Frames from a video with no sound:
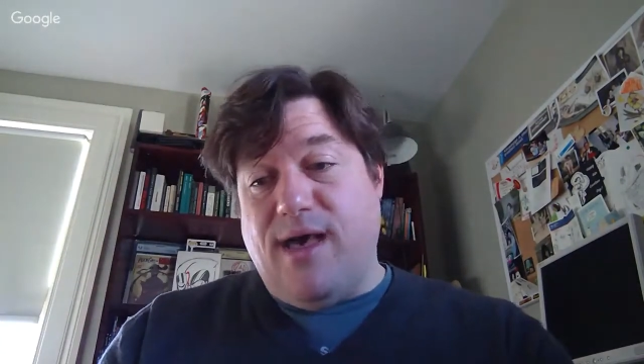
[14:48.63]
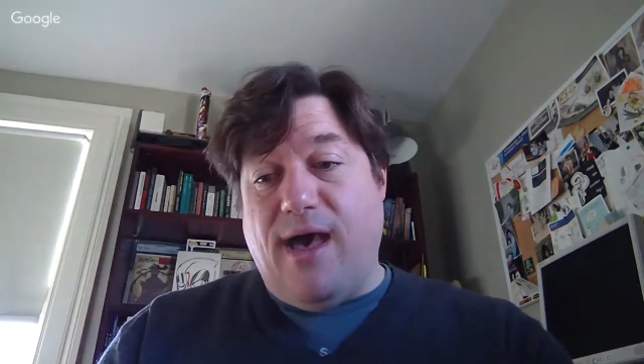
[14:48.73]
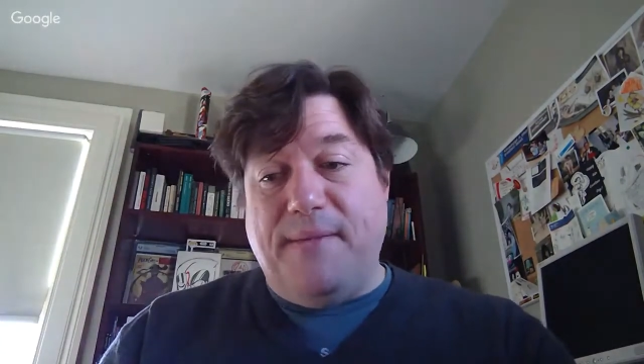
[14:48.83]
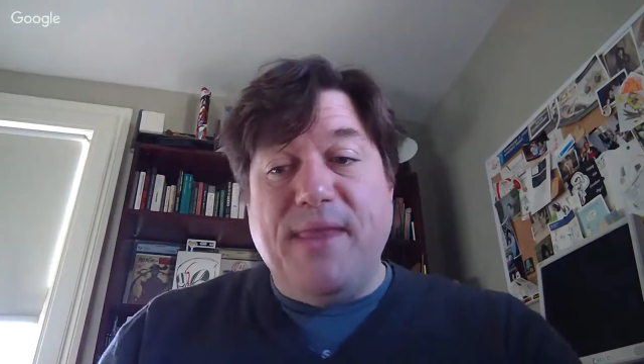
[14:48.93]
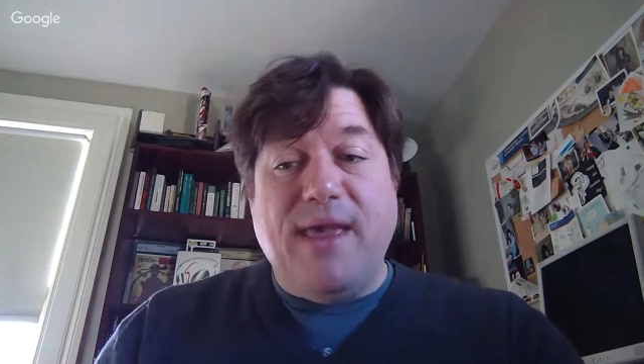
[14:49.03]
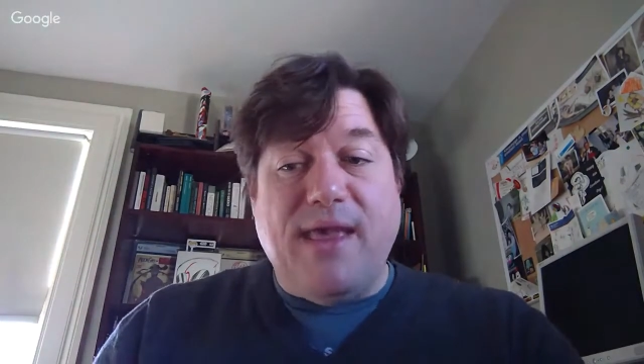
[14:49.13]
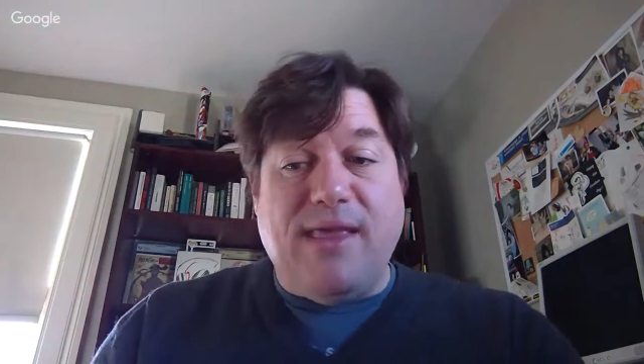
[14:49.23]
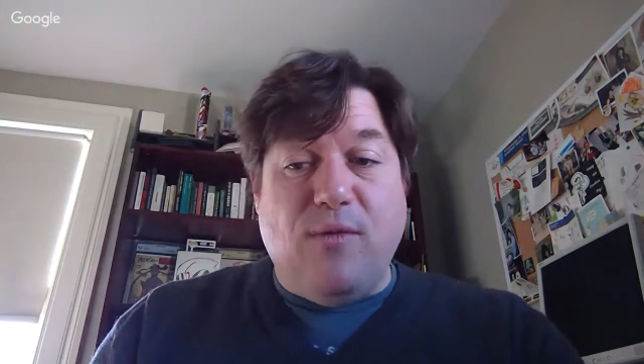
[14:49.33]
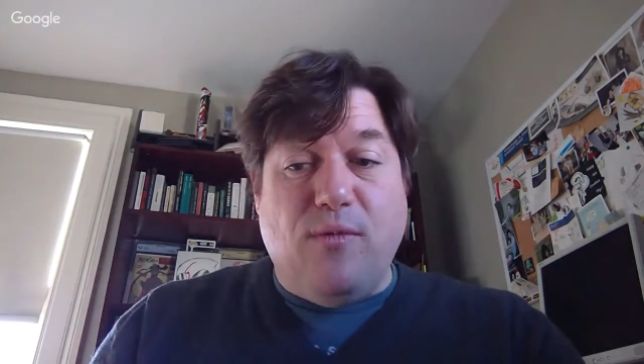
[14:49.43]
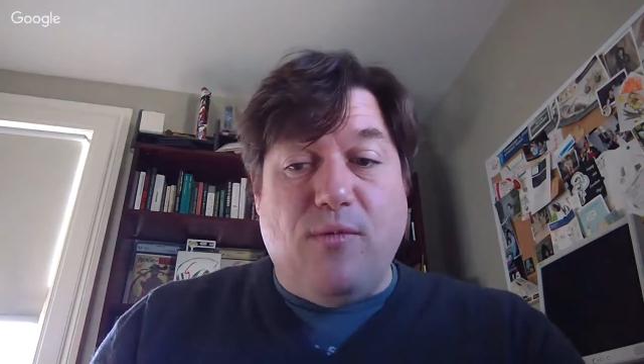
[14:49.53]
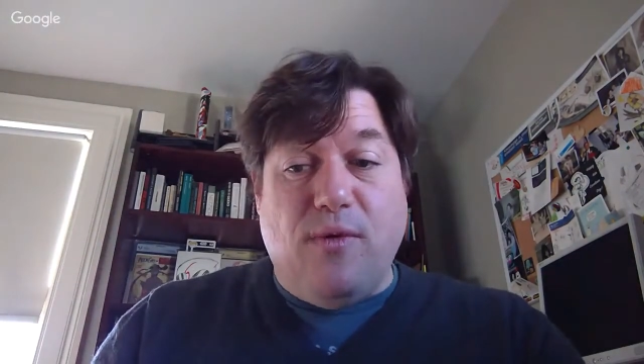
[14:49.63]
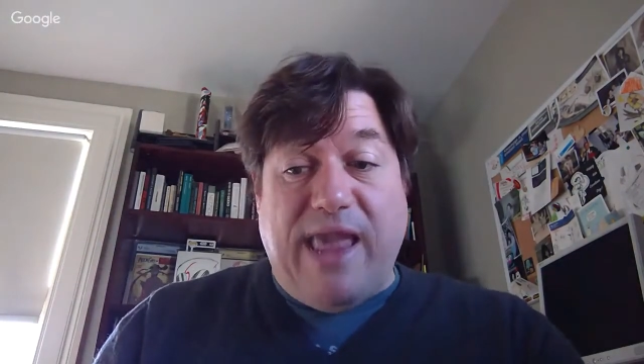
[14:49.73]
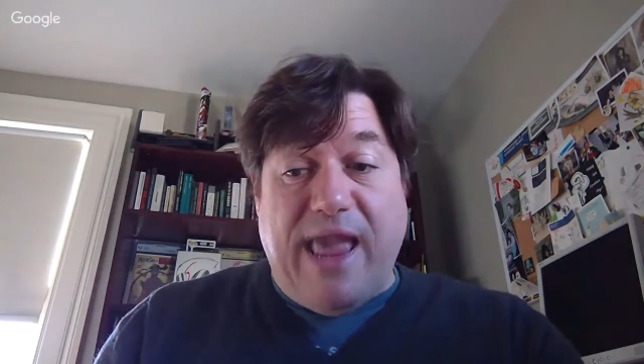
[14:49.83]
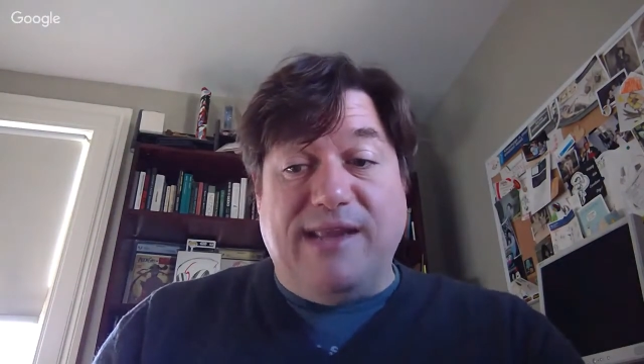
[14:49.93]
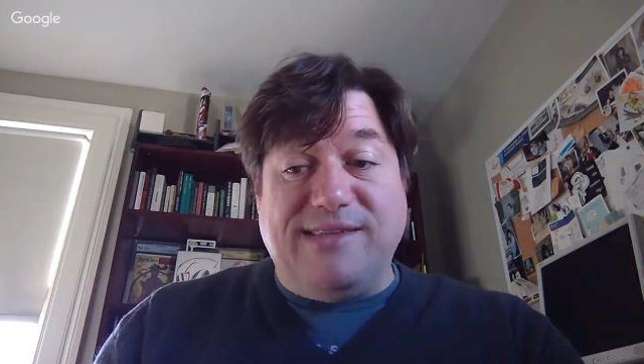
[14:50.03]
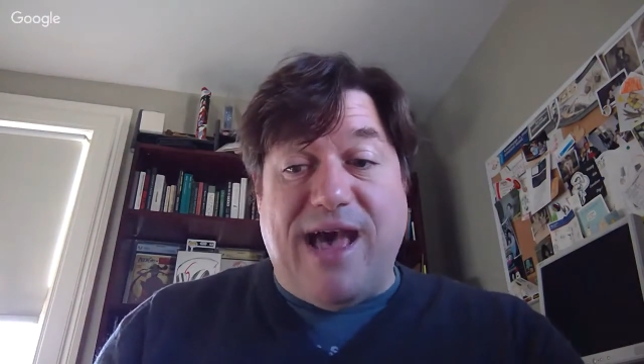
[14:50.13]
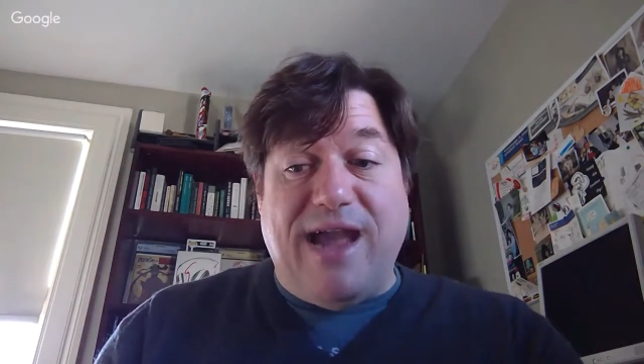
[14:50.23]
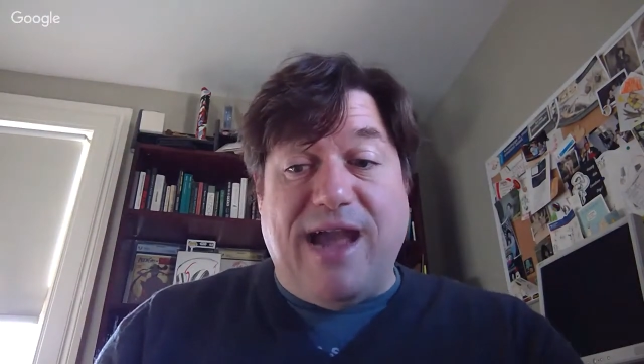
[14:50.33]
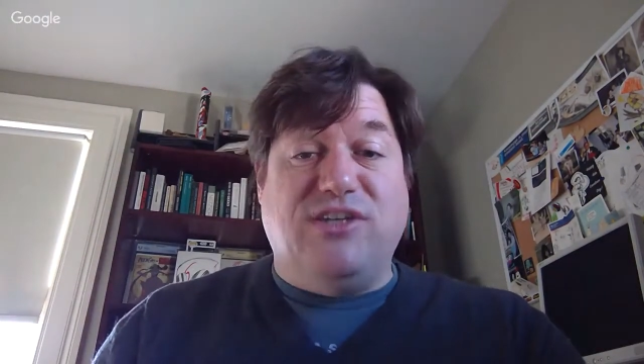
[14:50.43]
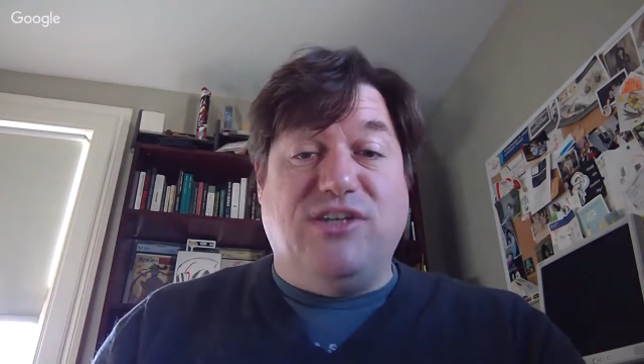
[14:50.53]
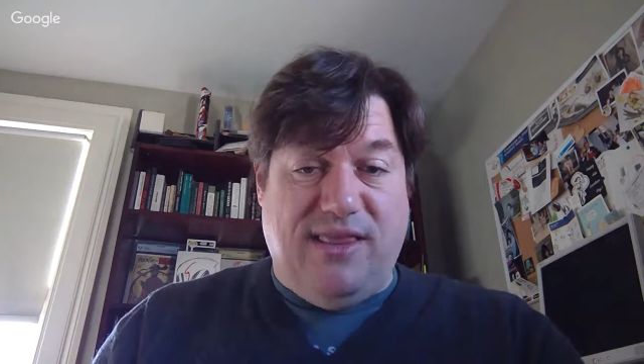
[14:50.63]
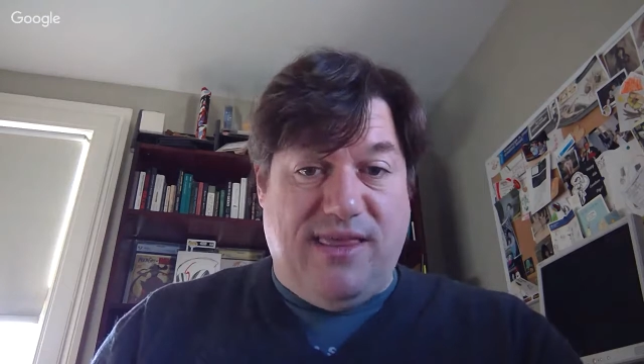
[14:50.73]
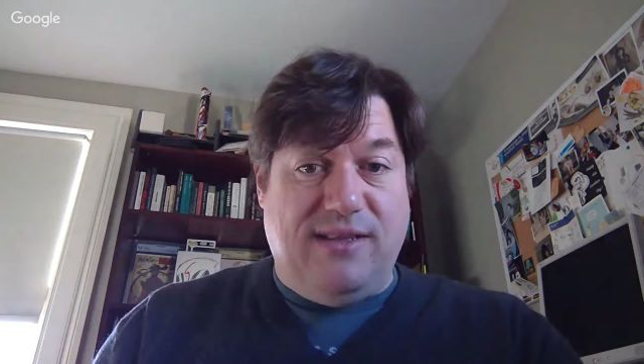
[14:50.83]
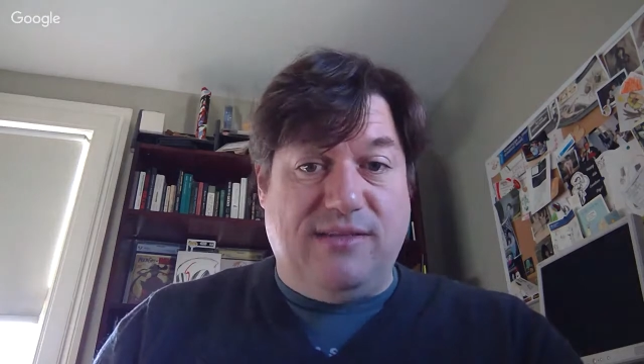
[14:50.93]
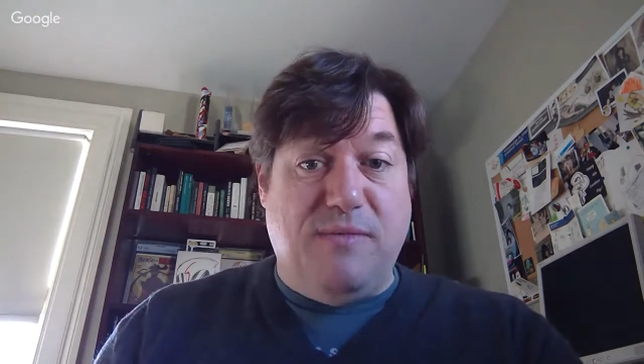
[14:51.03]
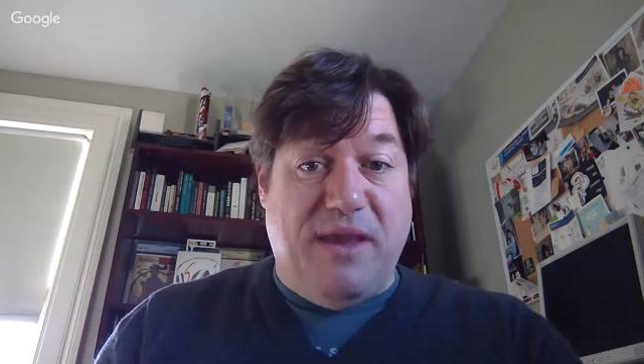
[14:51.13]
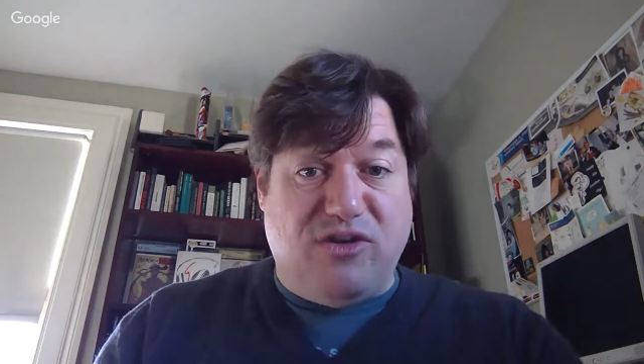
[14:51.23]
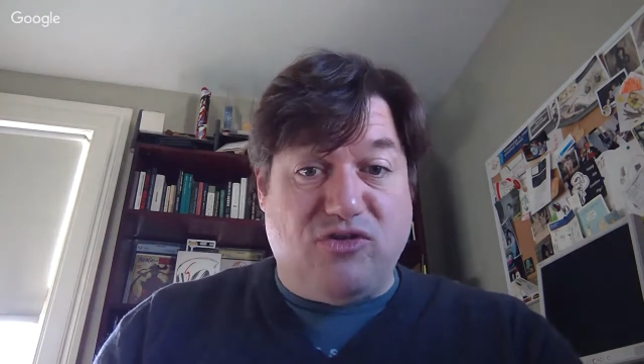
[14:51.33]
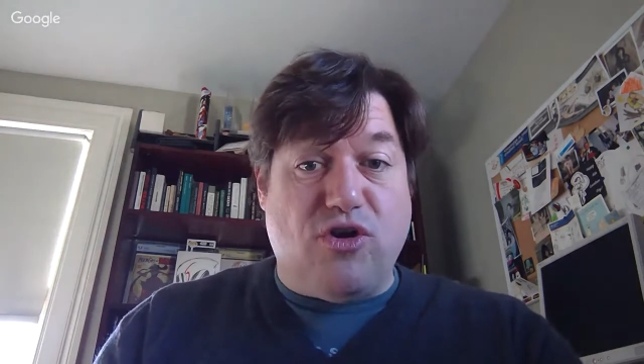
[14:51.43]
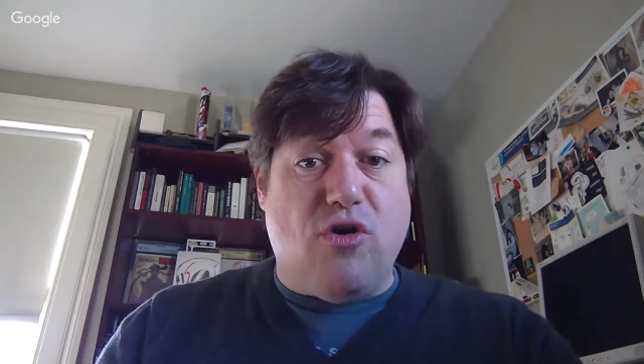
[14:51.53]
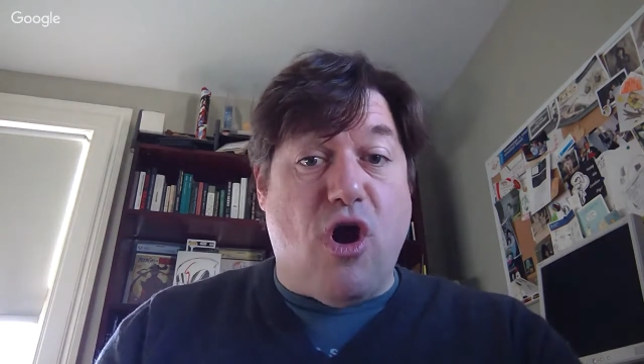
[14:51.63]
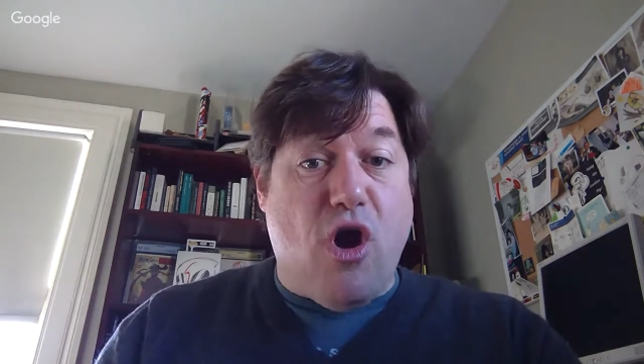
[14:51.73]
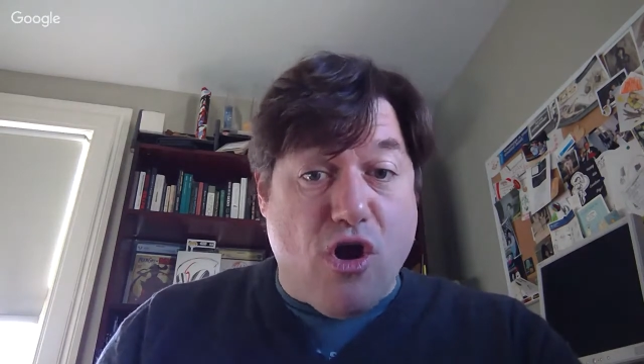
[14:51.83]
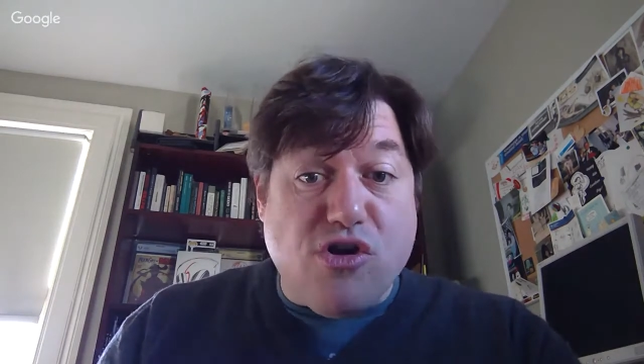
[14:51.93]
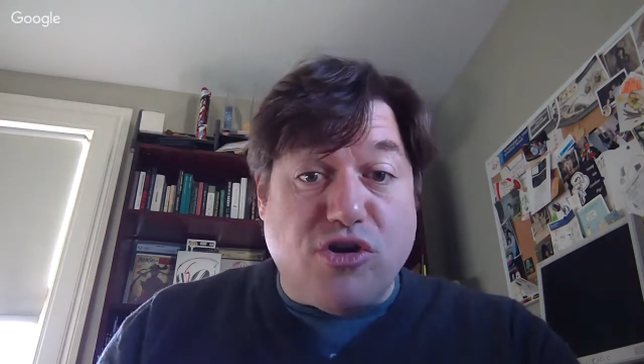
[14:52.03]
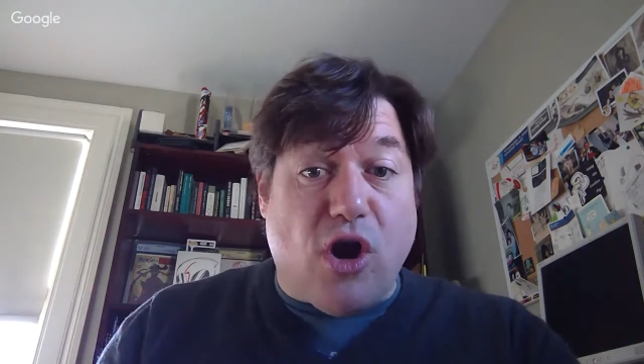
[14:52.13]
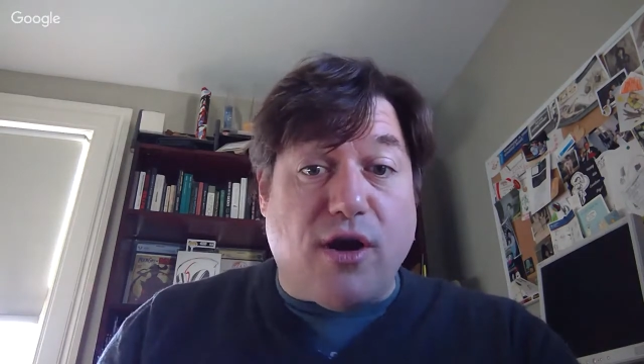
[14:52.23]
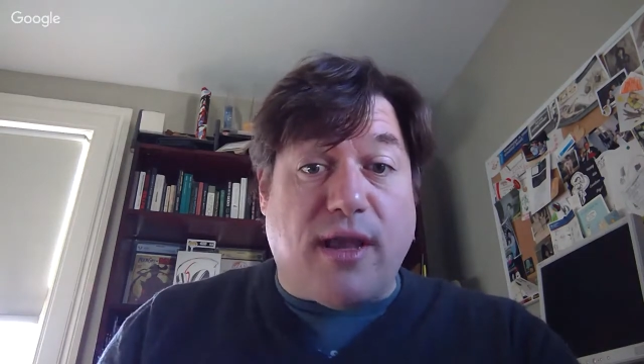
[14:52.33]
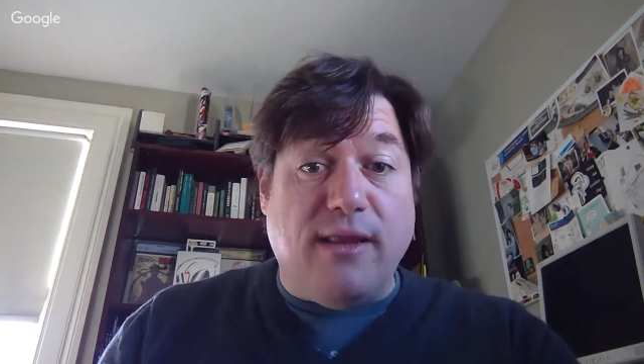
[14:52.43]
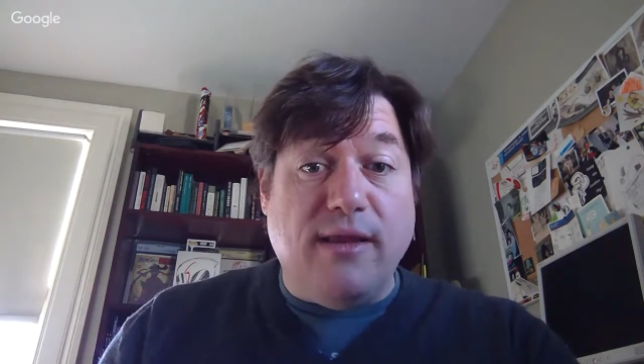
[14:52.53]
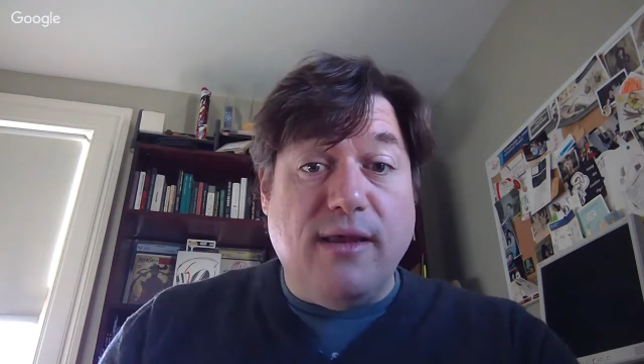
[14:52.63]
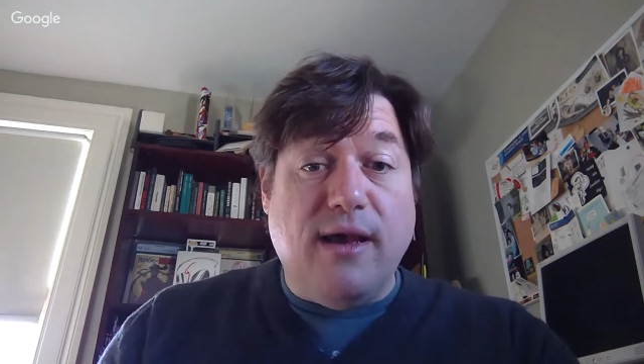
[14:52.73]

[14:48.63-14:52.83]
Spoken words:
Again, it's a hygiene thing to make sure you're a harder target,